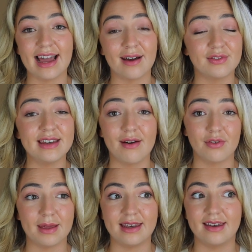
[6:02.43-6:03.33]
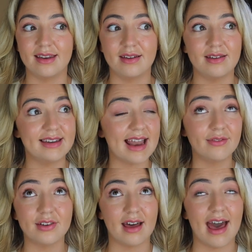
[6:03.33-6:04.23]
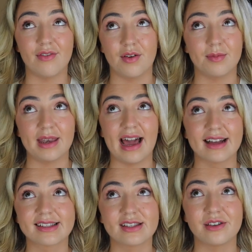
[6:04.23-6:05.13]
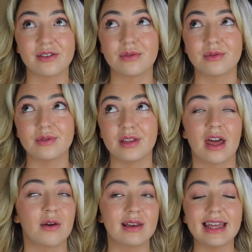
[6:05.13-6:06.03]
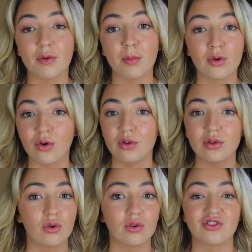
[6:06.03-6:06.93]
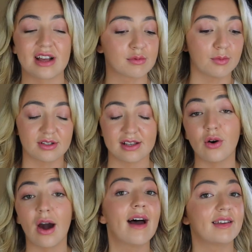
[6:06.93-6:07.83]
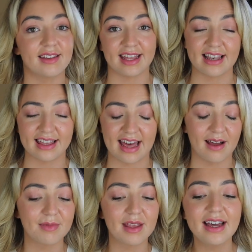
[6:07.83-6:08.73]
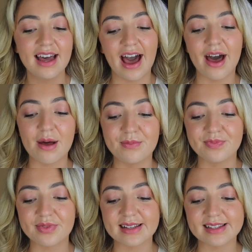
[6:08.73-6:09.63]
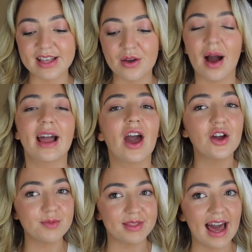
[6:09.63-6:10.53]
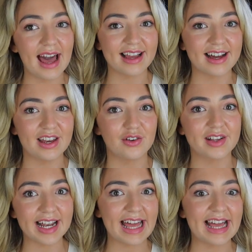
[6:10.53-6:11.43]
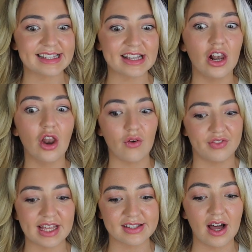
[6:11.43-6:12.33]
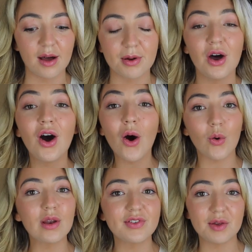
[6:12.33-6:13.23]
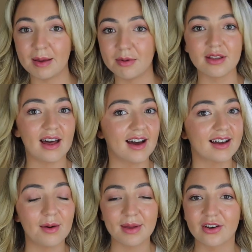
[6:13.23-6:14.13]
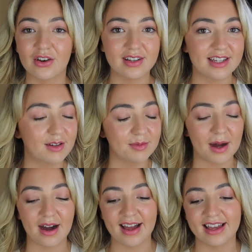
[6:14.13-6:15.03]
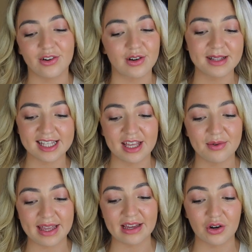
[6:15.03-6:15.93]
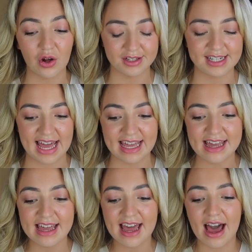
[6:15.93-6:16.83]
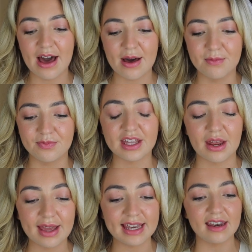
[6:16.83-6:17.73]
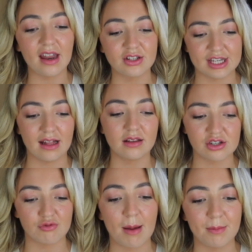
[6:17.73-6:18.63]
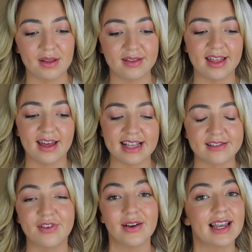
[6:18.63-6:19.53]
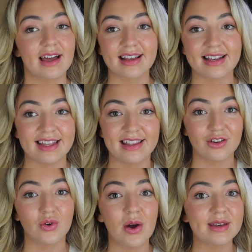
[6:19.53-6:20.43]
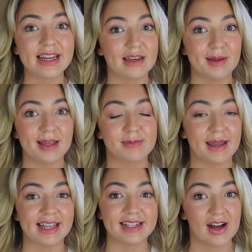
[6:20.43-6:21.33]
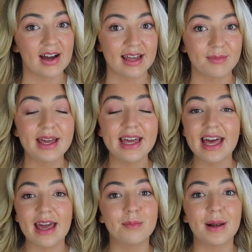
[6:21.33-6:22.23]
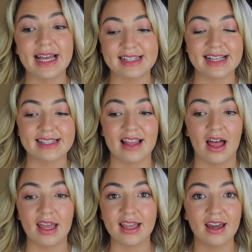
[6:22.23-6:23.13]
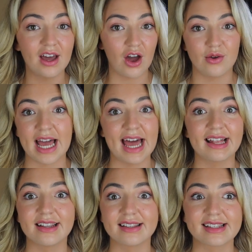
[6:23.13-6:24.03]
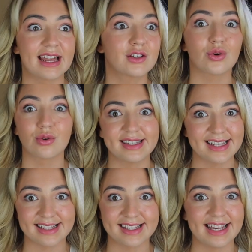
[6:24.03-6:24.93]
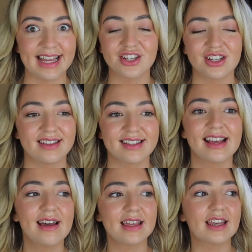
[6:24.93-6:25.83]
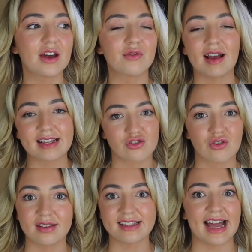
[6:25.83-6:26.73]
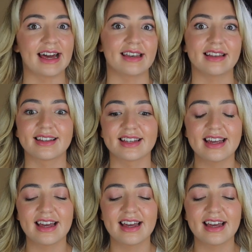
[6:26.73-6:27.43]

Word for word: have never been, never ever been asked to, you know, leave a mall or dress more modest or anything like that. Um, so I hope that kind of clears a lot of things up. All of you people that are coming on to Dubai or coming to the U A E on holiday, um, you know, in a nutshell, just remember that it's very likely that you're only going to be spending time in places like hotels and tourist destinations, you know, restaurants and